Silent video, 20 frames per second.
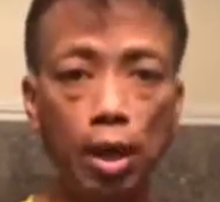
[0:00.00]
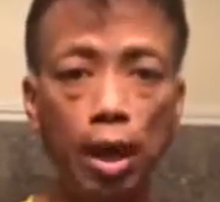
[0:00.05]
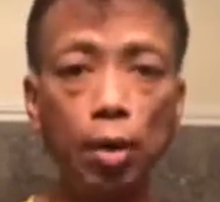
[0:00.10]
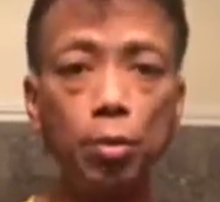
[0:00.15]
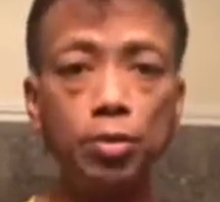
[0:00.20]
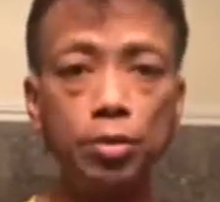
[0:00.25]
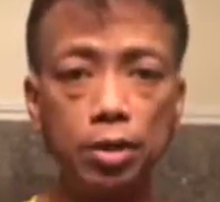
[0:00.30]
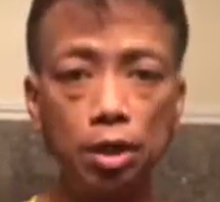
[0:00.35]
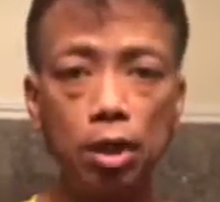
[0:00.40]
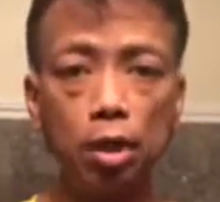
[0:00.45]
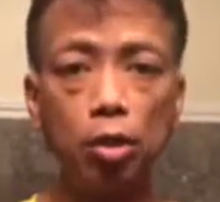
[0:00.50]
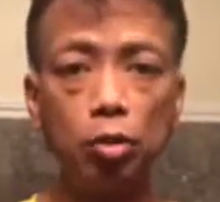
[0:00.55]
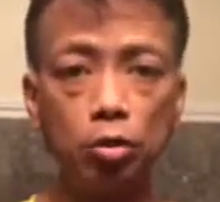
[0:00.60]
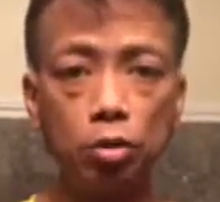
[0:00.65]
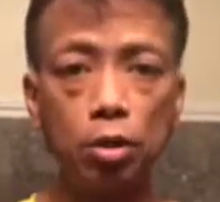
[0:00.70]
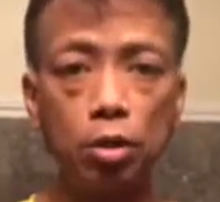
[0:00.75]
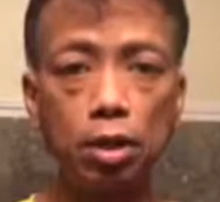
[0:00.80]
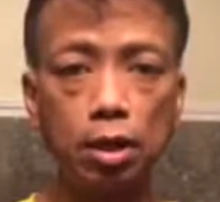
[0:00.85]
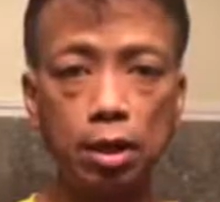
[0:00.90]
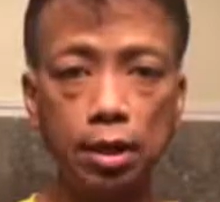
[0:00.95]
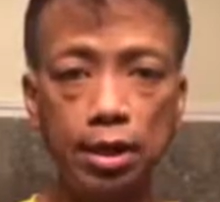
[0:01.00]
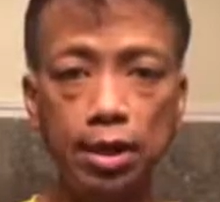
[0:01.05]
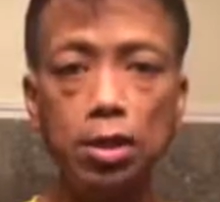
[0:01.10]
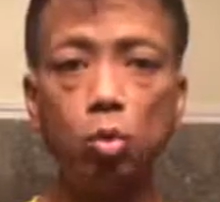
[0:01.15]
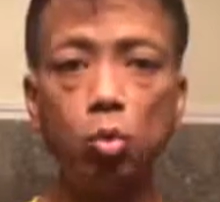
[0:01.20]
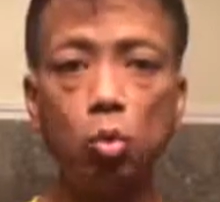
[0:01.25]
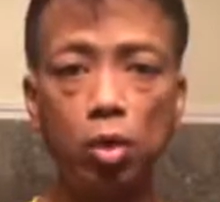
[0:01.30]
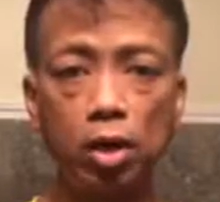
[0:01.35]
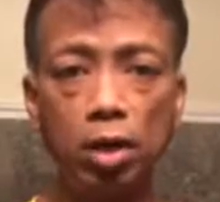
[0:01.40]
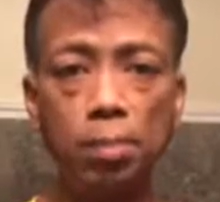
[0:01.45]
I was going to lose at least
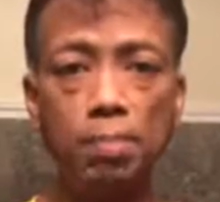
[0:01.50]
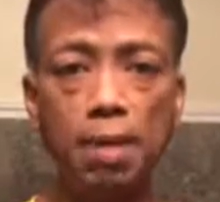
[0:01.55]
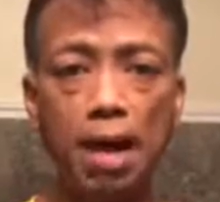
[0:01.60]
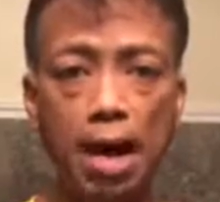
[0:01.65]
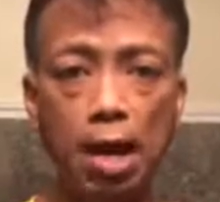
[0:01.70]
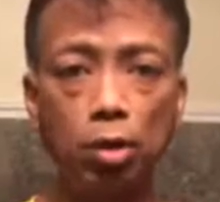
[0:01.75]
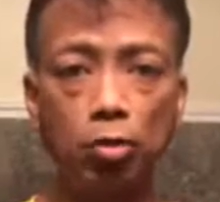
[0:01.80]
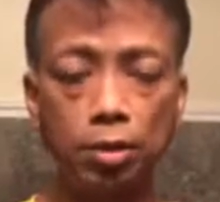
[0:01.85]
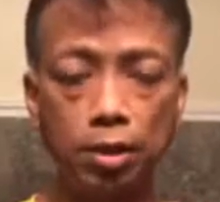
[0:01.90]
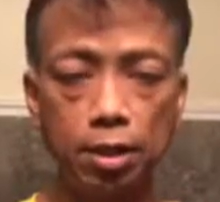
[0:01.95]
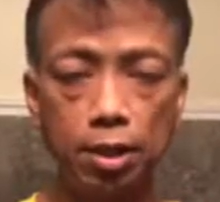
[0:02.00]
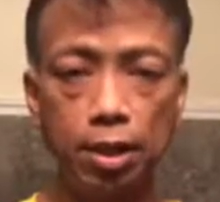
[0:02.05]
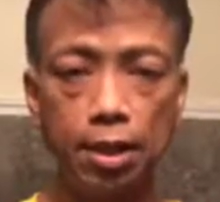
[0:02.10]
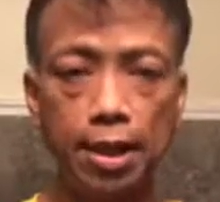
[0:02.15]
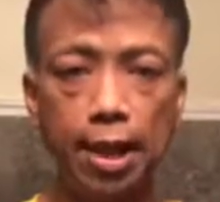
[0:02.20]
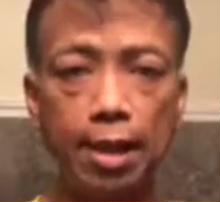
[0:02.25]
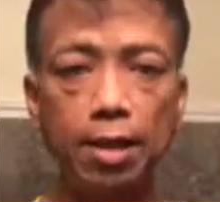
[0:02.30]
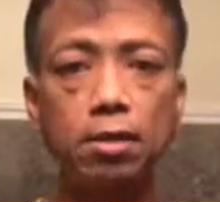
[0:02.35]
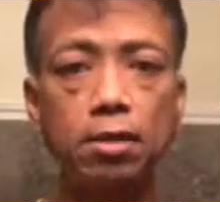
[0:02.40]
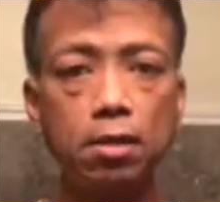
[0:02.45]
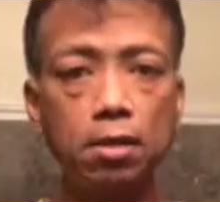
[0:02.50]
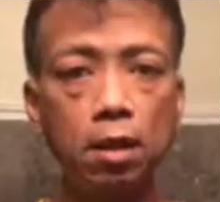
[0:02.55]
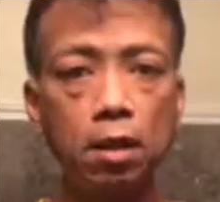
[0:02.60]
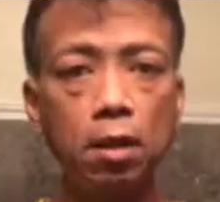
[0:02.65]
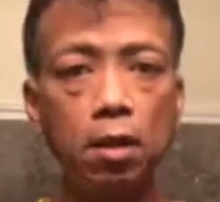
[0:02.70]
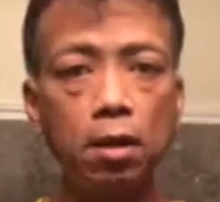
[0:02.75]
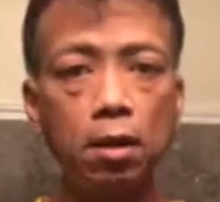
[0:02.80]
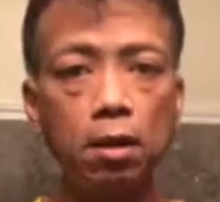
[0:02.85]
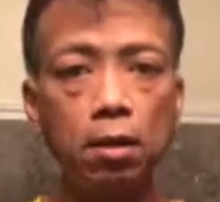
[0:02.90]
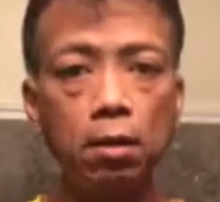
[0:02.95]
20 pounds in the next
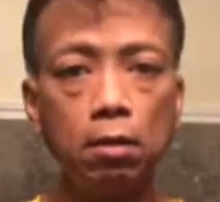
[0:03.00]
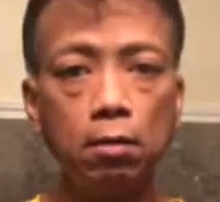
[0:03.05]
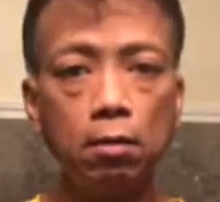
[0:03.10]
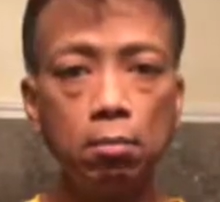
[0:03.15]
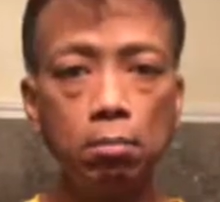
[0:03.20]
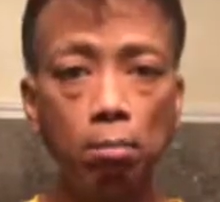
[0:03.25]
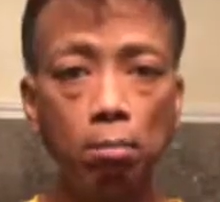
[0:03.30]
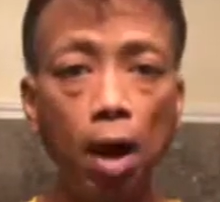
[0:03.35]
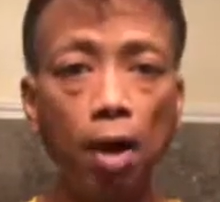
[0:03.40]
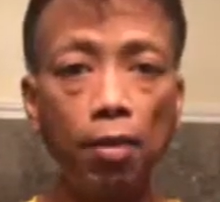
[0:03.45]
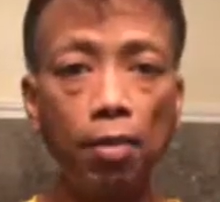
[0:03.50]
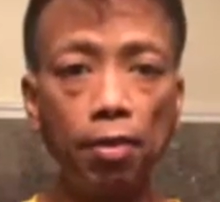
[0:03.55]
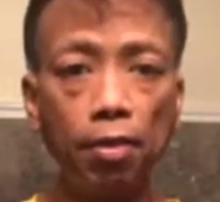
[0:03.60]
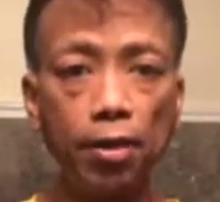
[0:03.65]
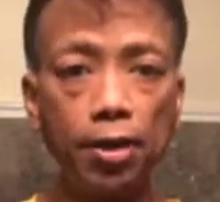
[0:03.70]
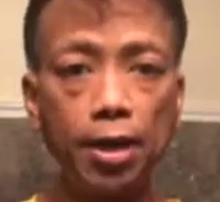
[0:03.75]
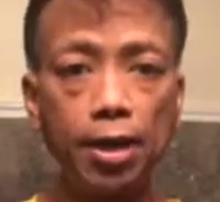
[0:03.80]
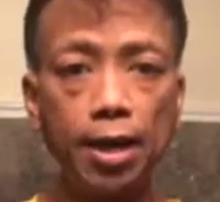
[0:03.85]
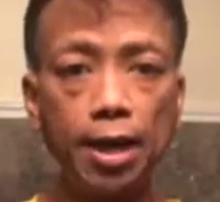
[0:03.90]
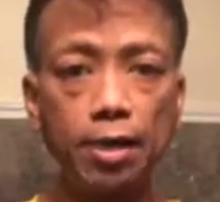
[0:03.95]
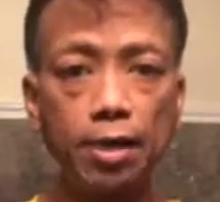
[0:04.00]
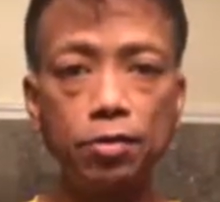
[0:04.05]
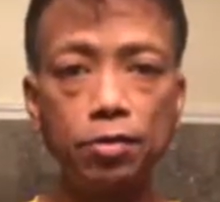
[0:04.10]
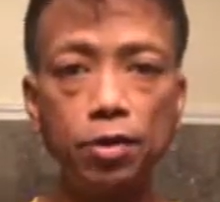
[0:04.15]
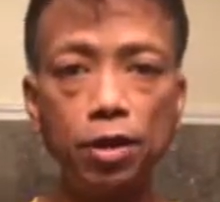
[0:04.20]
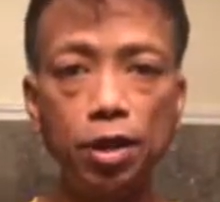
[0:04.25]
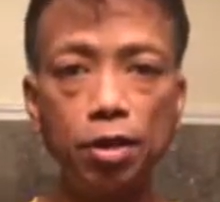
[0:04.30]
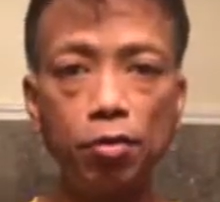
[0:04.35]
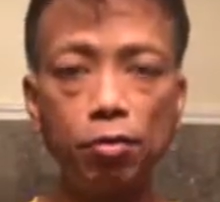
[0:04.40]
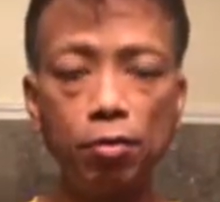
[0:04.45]
month, in the next
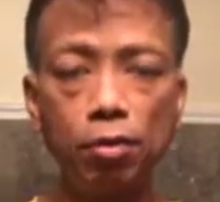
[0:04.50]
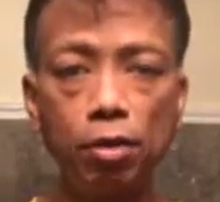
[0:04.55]
30